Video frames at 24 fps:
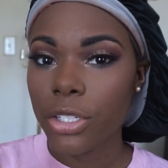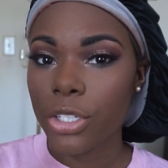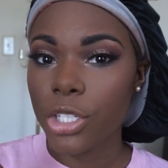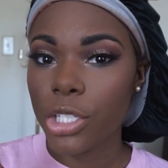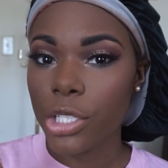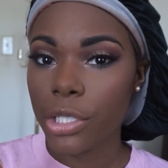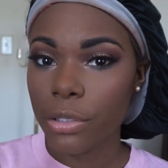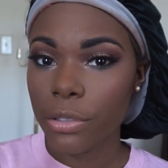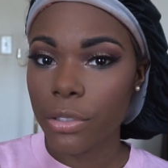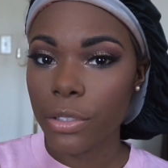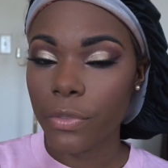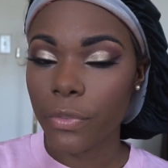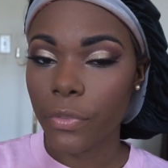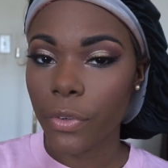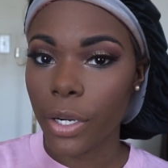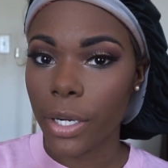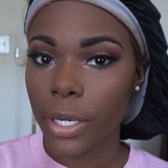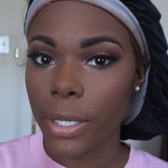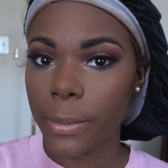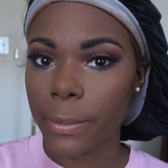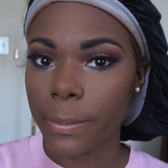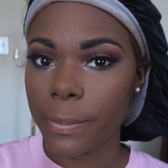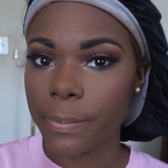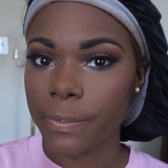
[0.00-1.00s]
to choose
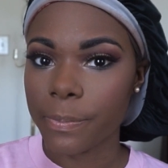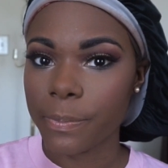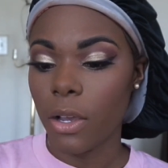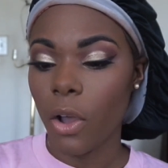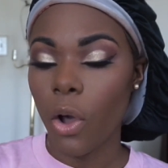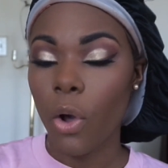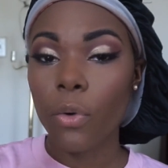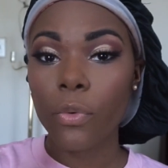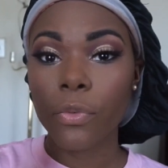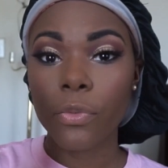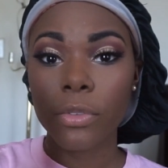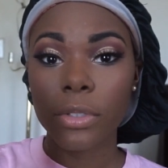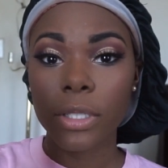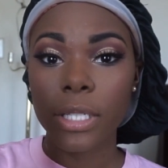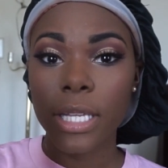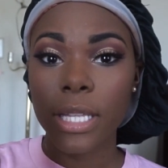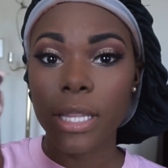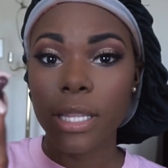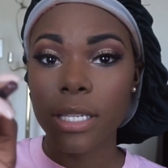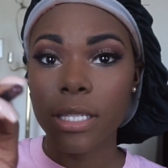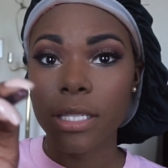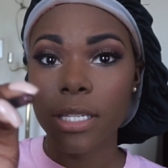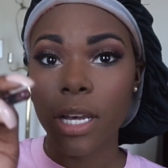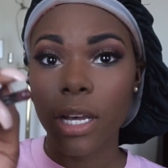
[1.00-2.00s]
from. Hopefully
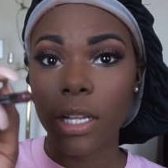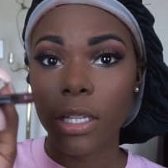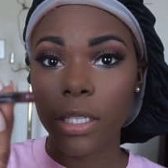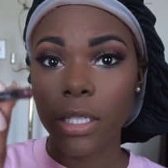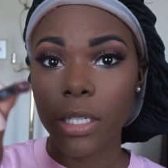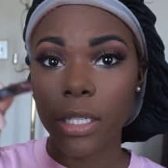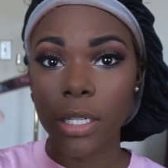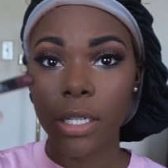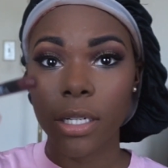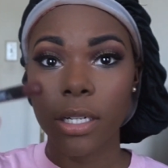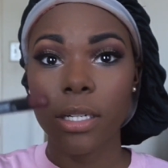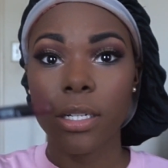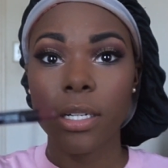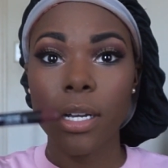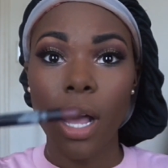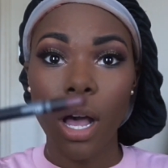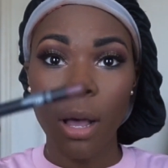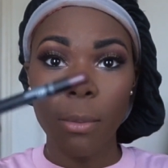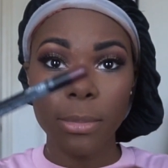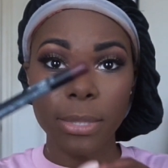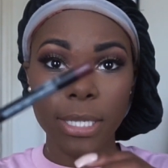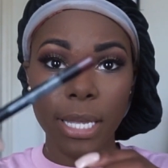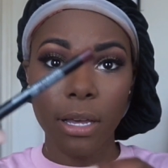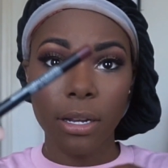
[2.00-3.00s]
this color
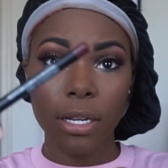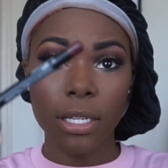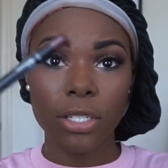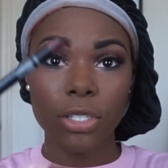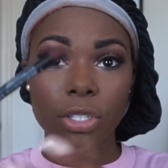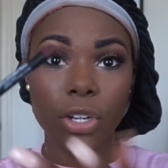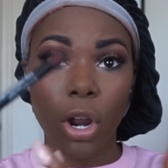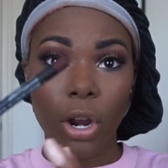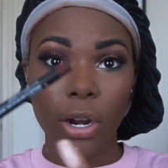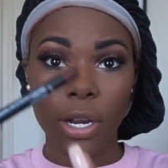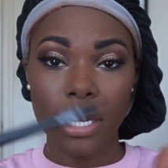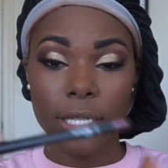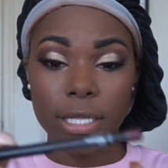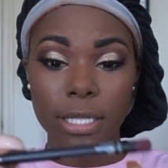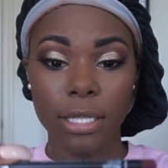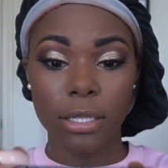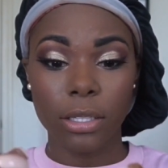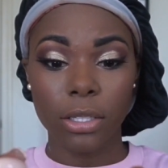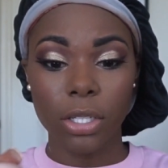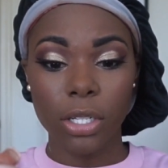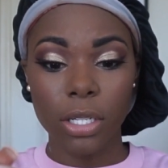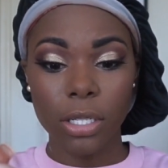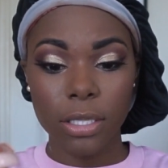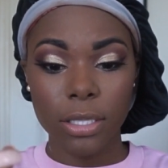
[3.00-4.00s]
comes out as dark as it
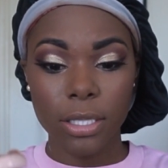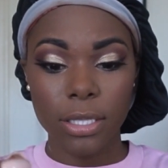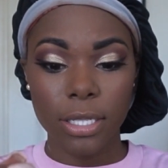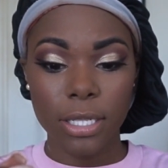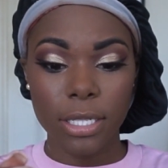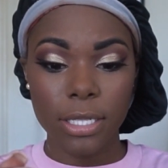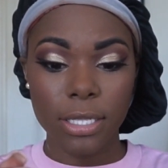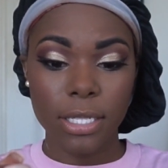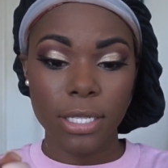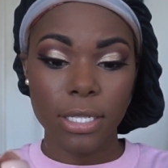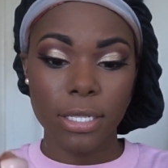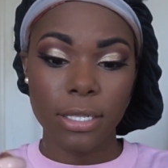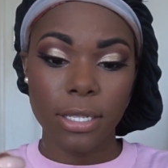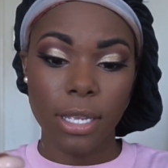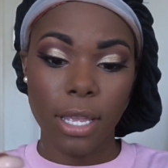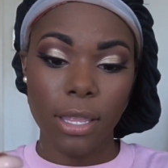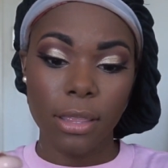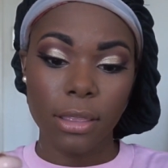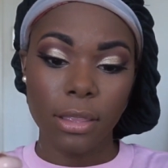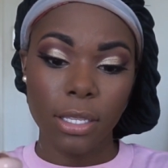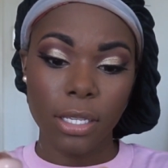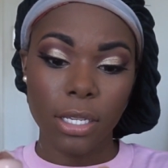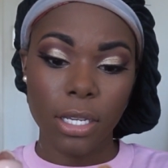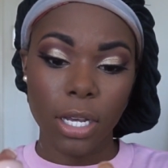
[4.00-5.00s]
looks. This is
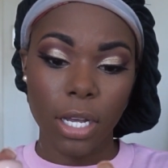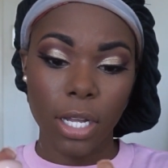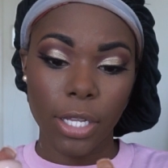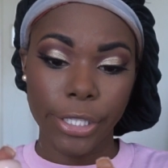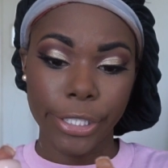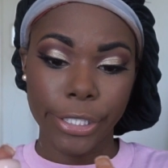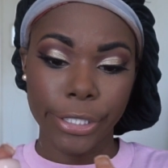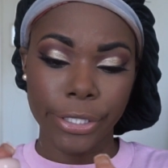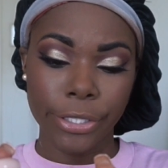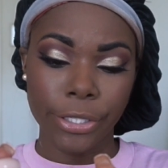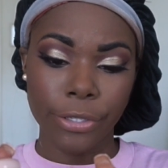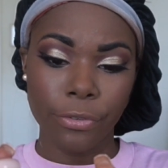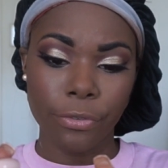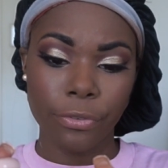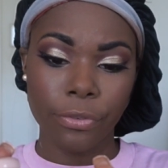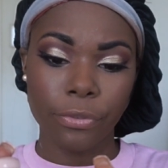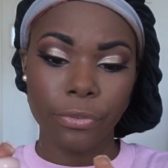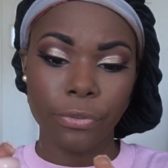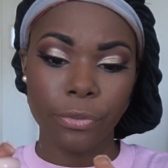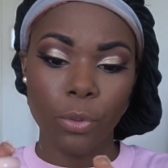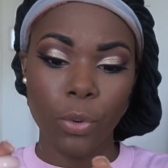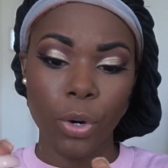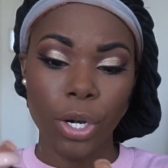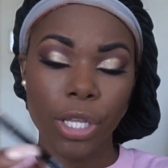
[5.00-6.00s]
in the color
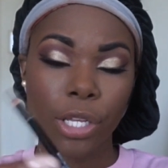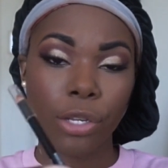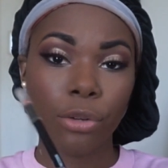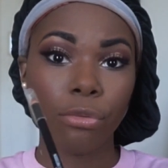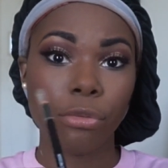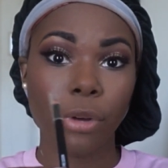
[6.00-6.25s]
40